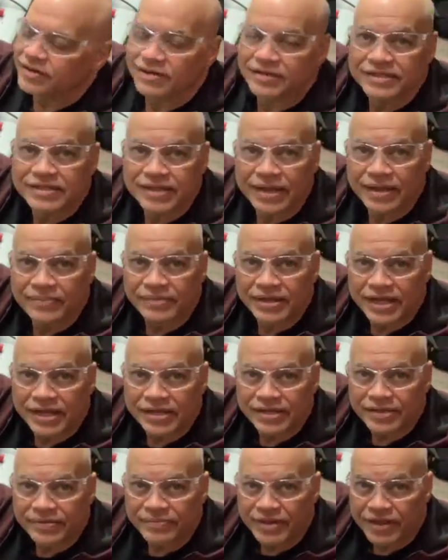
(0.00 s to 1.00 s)

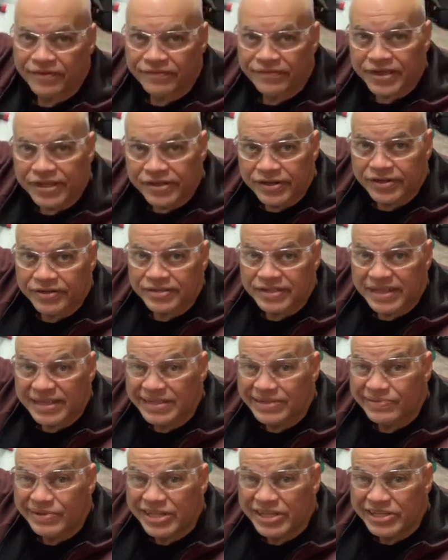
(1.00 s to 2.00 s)
contaminating my fingers,
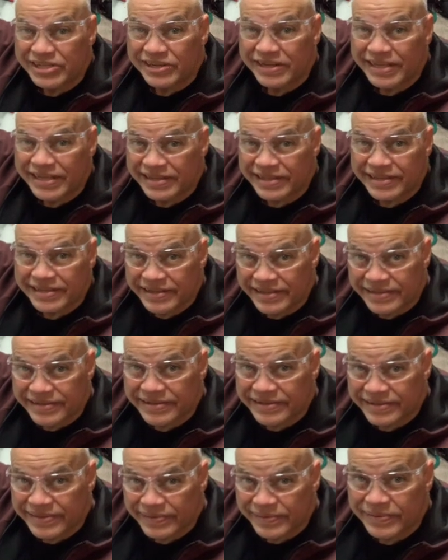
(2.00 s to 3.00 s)
because we drink
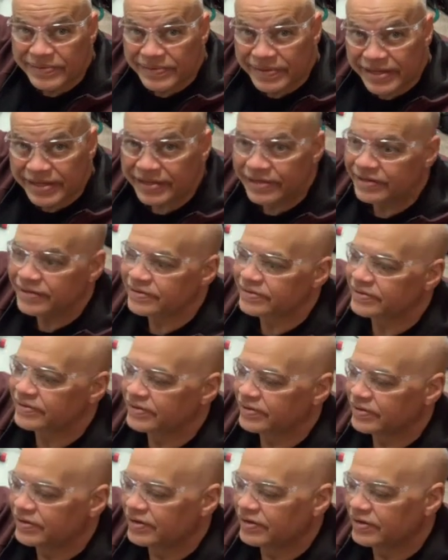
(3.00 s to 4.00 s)
this through this
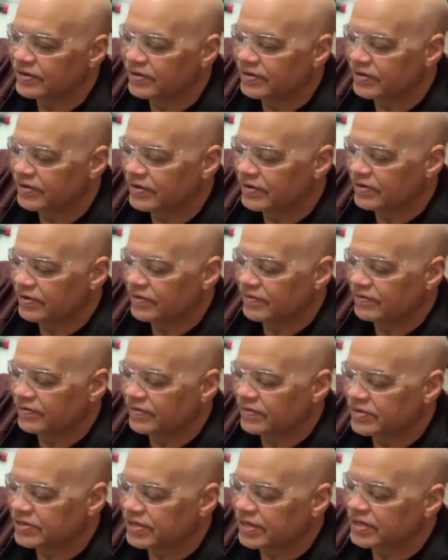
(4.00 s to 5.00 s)

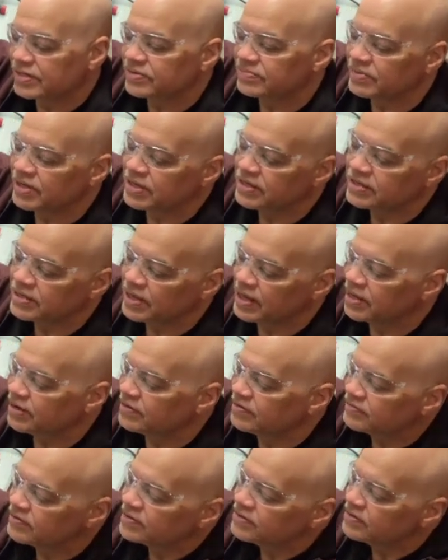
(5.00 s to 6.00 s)
for 6 months out
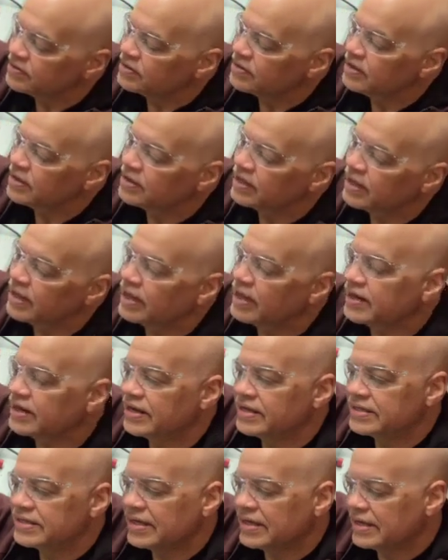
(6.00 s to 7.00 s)

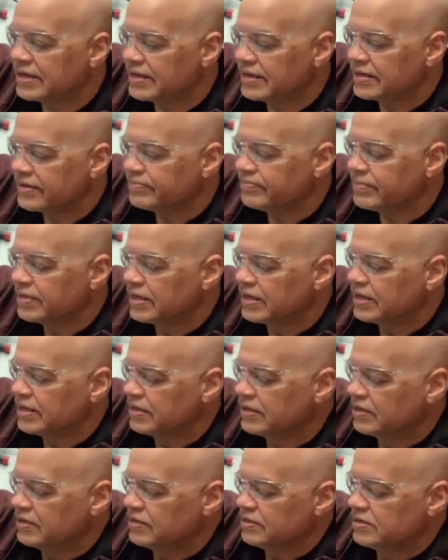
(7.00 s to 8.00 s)
of time.
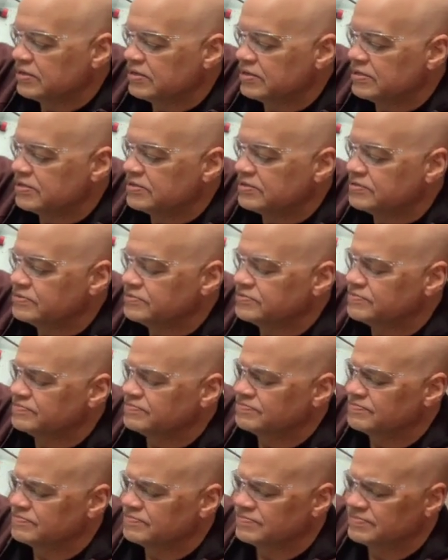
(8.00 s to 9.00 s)
So
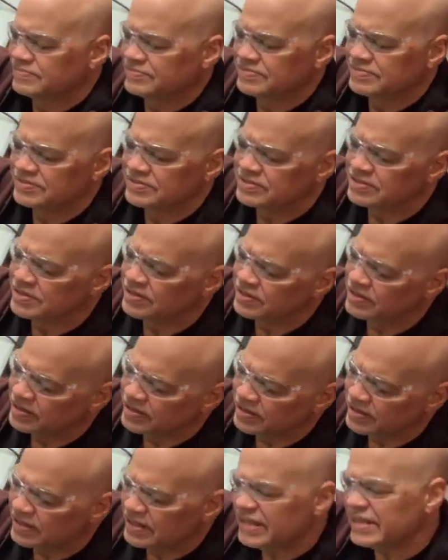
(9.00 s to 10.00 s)

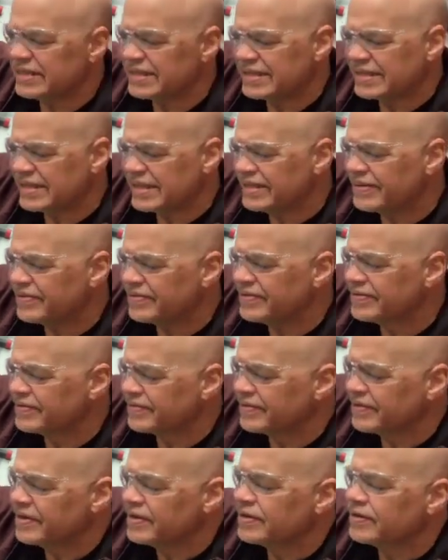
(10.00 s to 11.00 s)
let's tear this
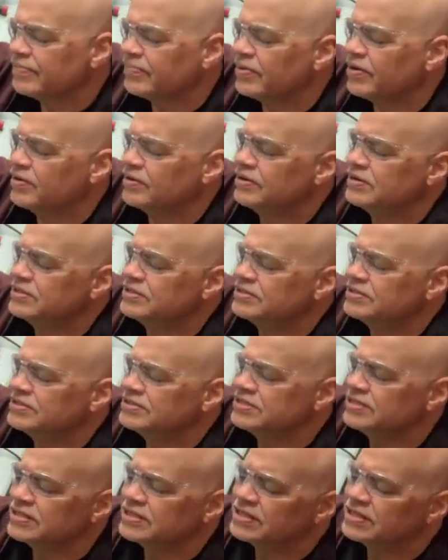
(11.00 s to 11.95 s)
thing apart. Let's